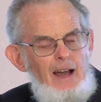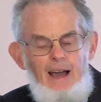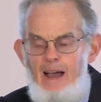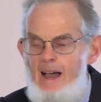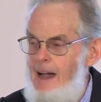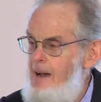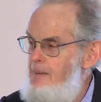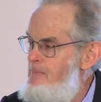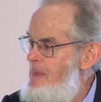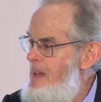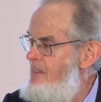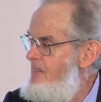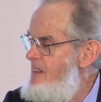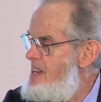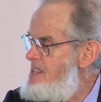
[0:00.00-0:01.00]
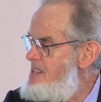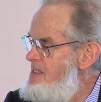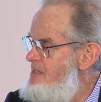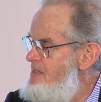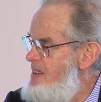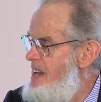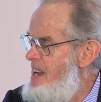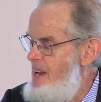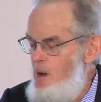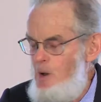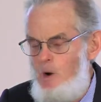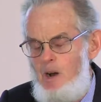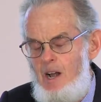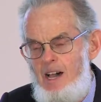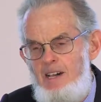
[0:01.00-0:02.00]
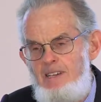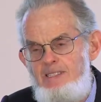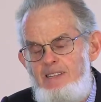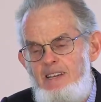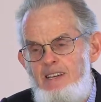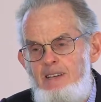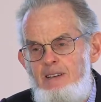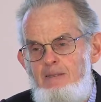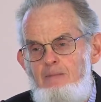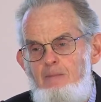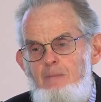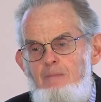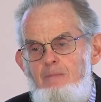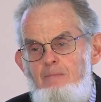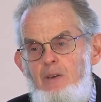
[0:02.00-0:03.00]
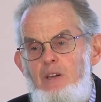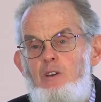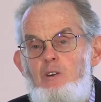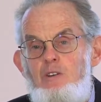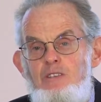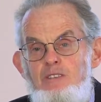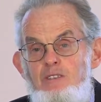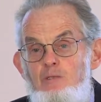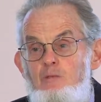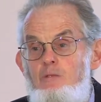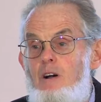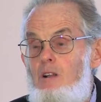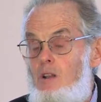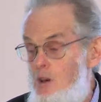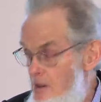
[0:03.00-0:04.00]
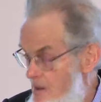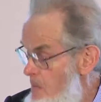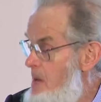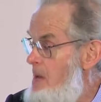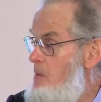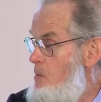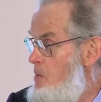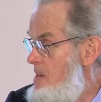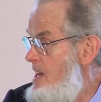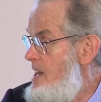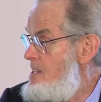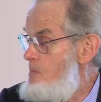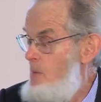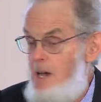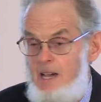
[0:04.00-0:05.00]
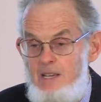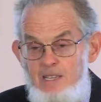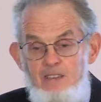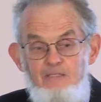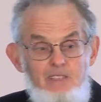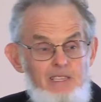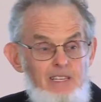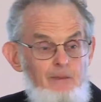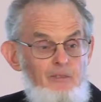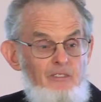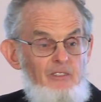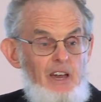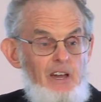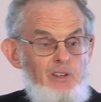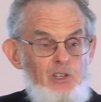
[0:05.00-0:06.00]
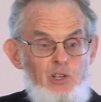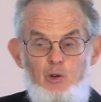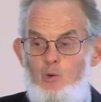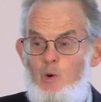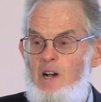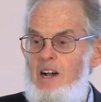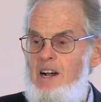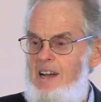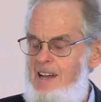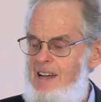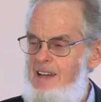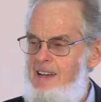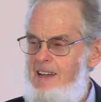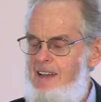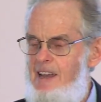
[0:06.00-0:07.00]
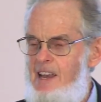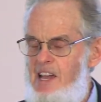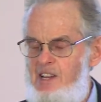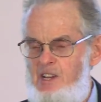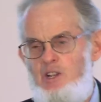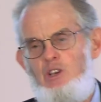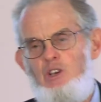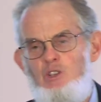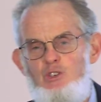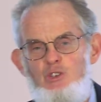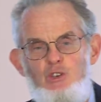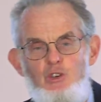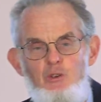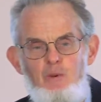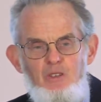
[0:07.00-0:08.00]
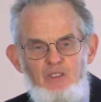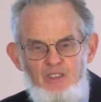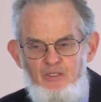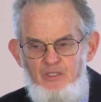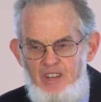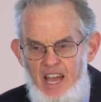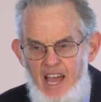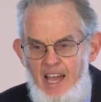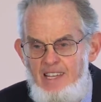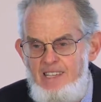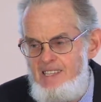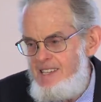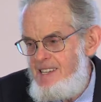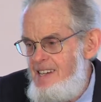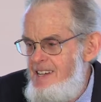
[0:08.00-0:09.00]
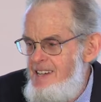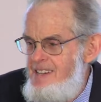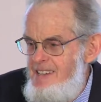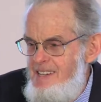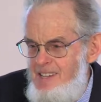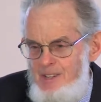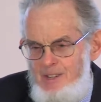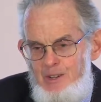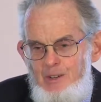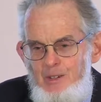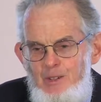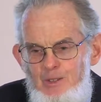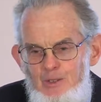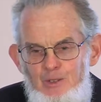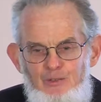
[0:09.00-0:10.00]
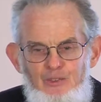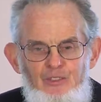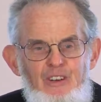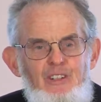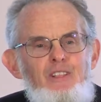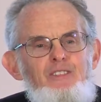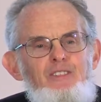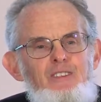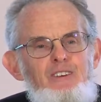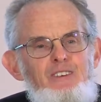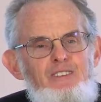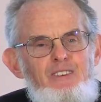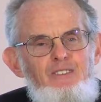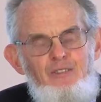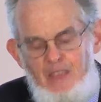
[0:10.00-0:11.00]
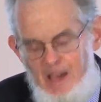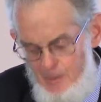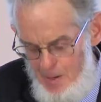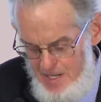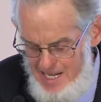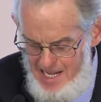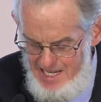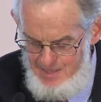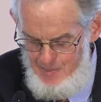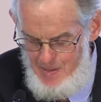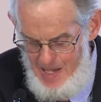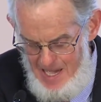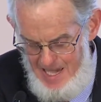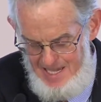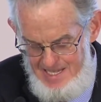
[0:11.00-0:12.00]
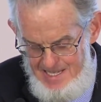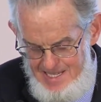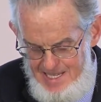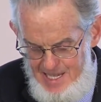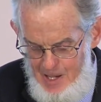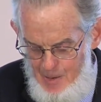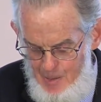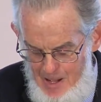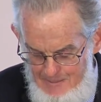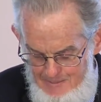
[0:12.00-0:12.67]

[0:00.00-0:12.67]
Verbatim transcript: uh, effective and long-lasting because a lot of people were taxpayers, even some of those who were net consumers of tax still felt as if they were taxpayers. So